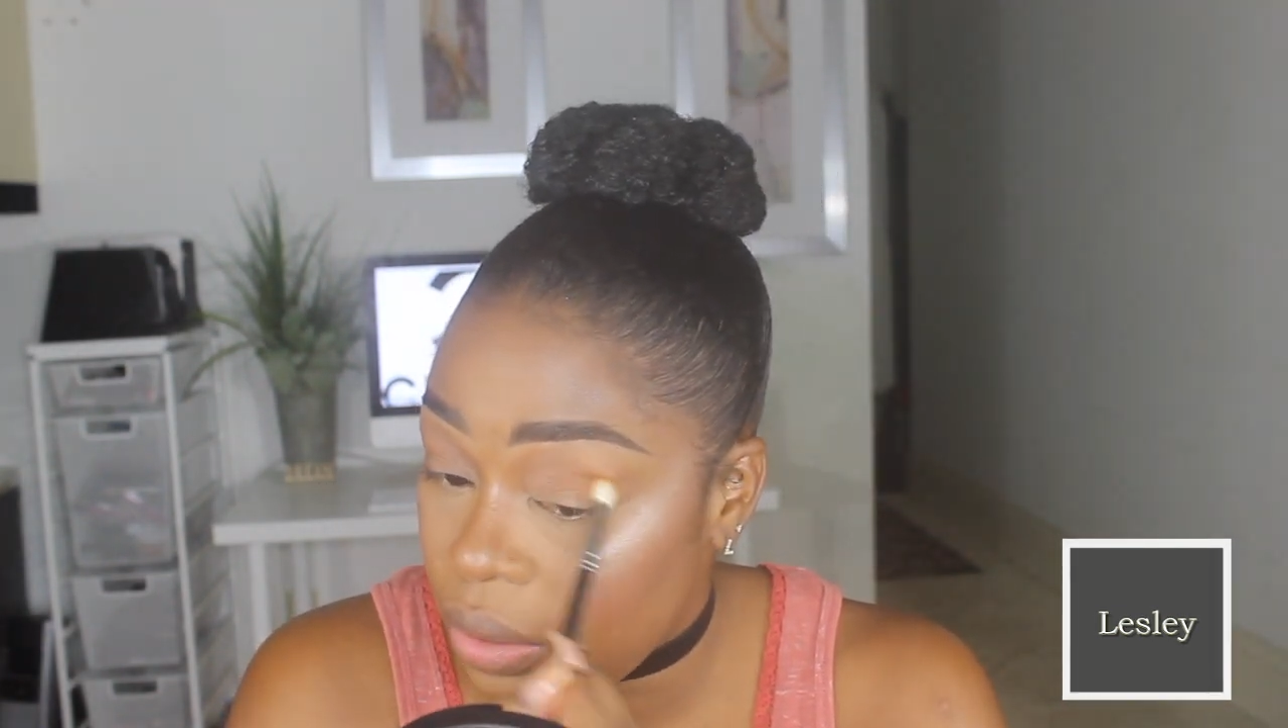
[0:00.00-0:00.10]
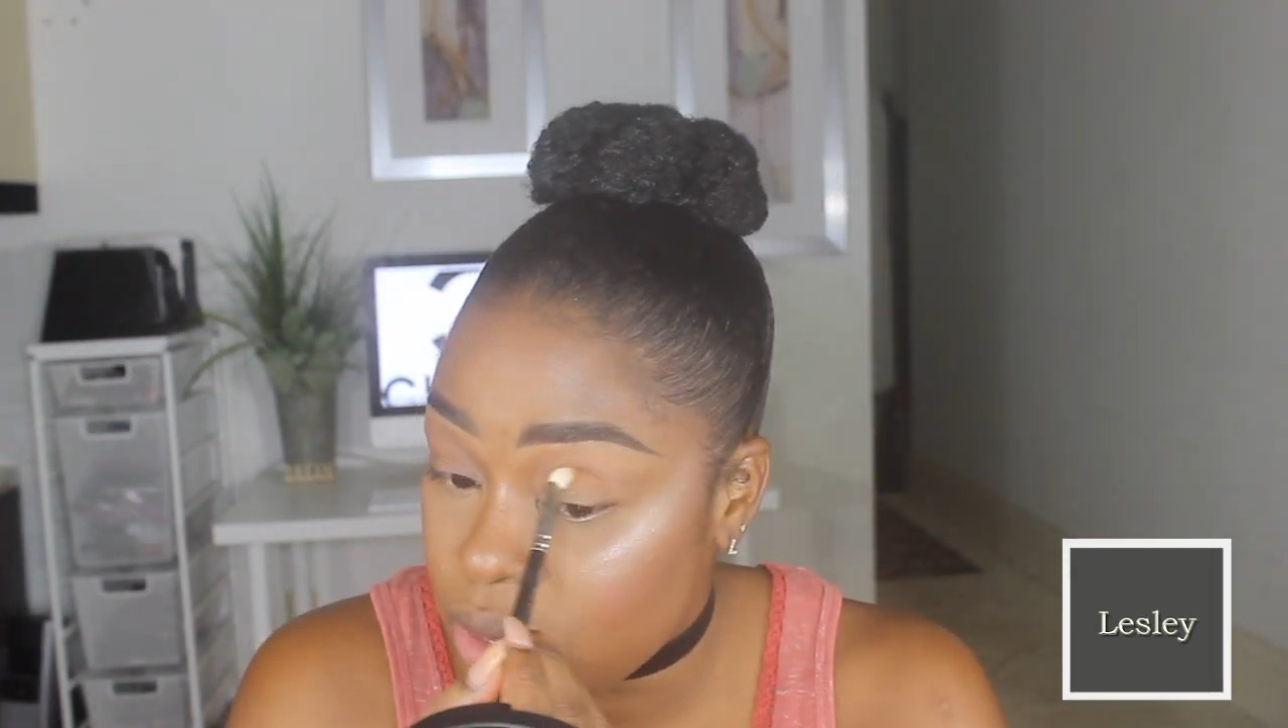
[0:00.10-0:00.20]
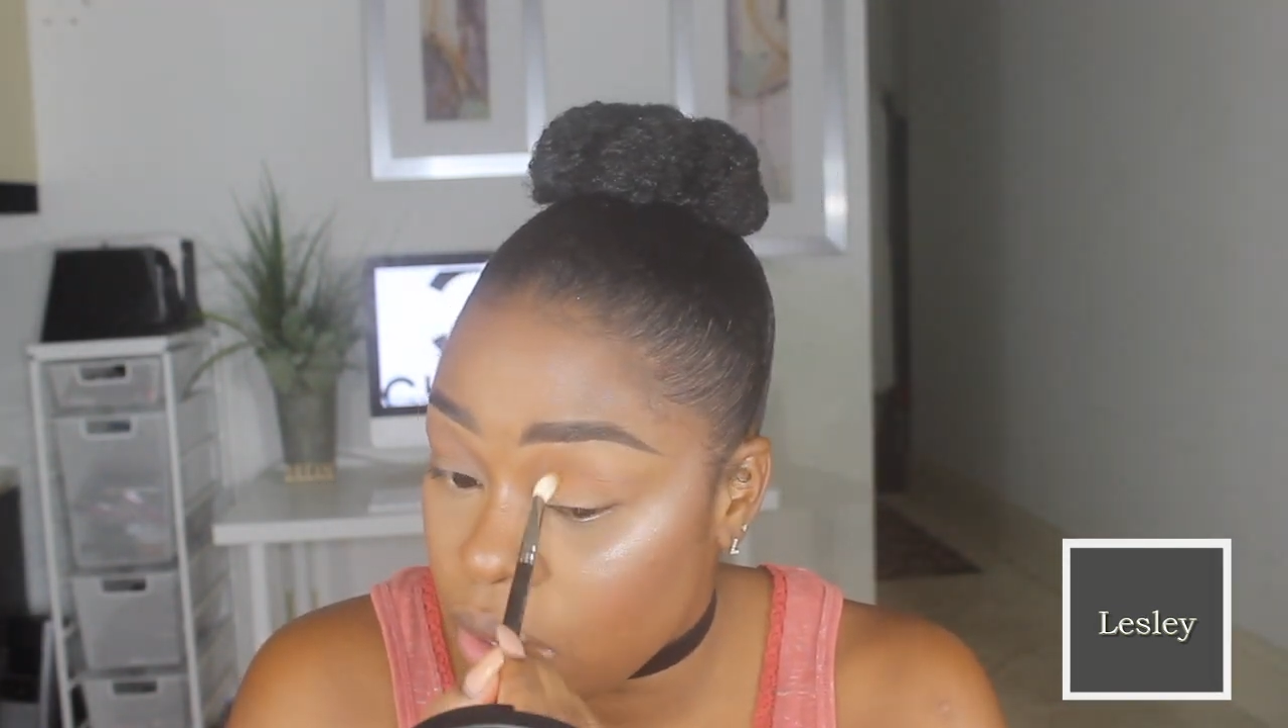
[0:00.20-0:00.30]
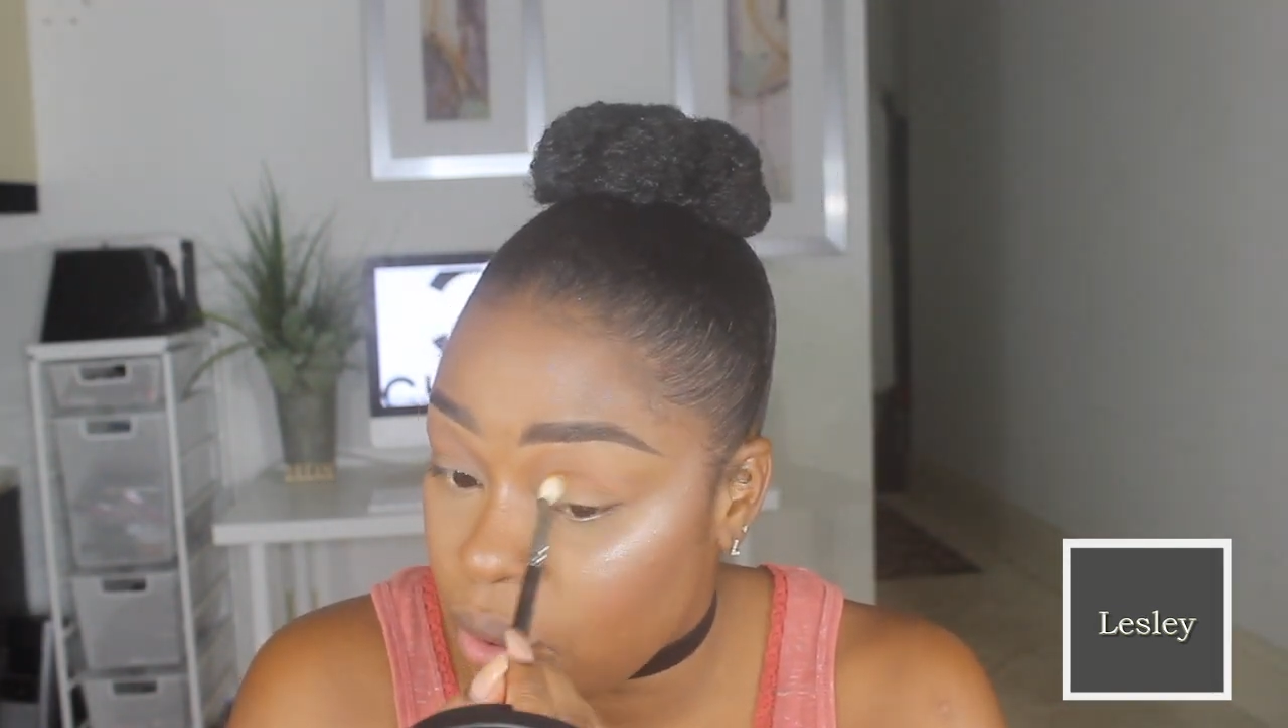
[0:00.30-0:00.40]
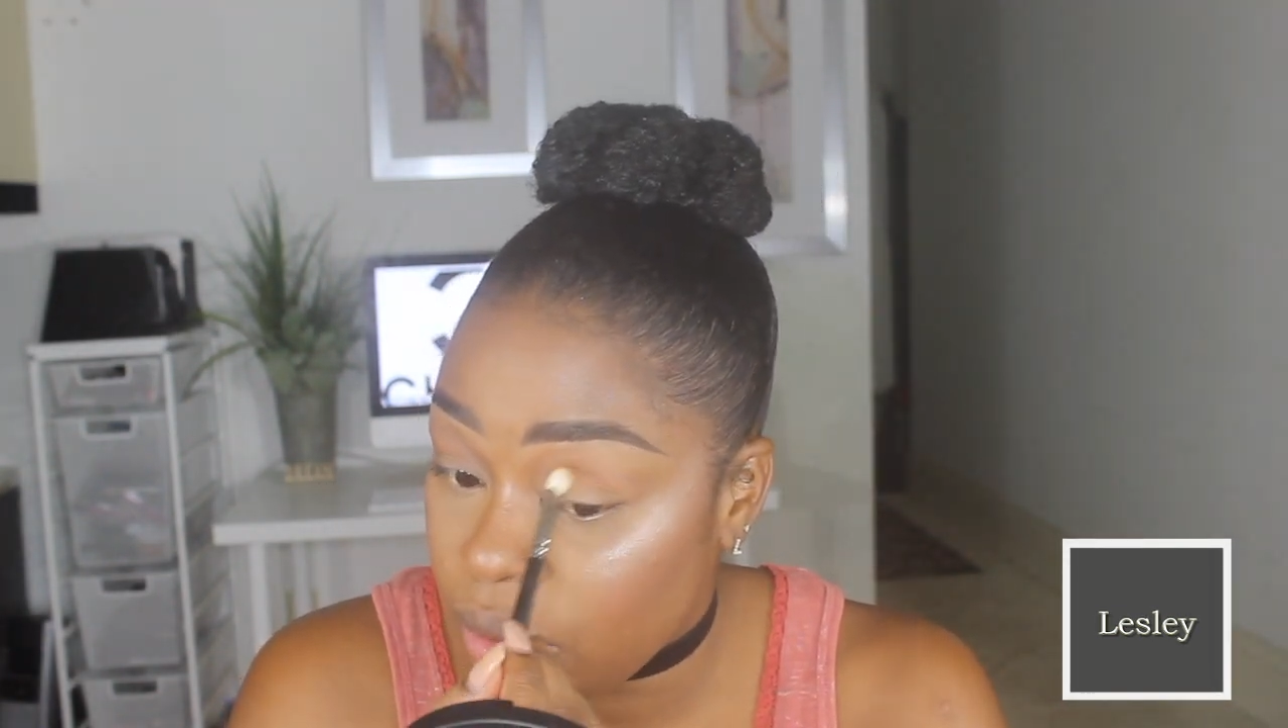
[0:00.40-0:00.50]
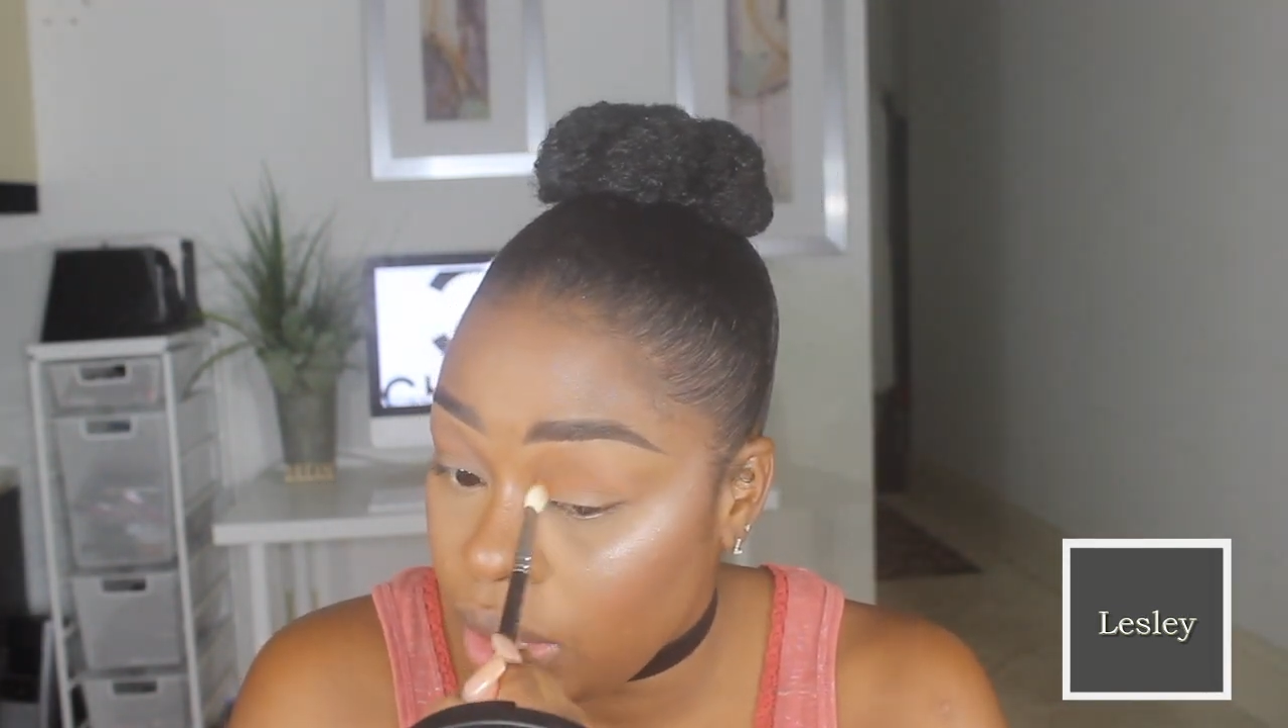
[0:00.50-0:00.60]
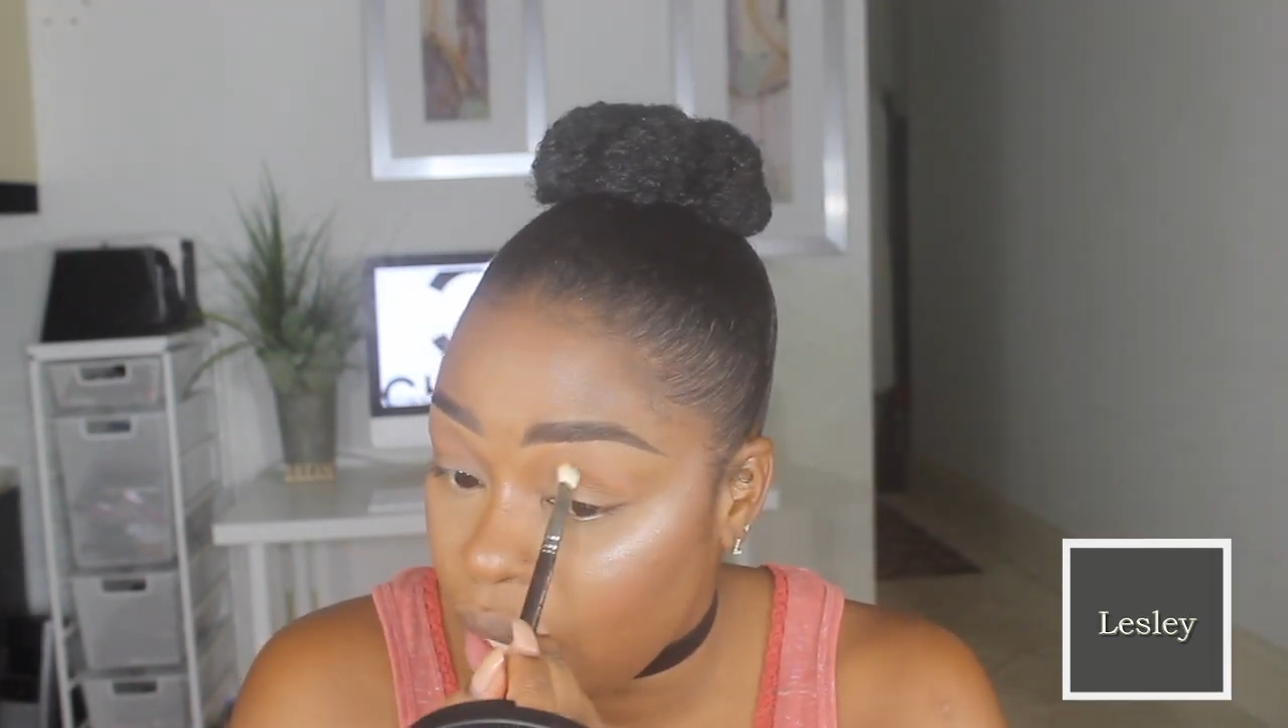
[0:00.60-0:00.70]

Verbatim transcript: use all the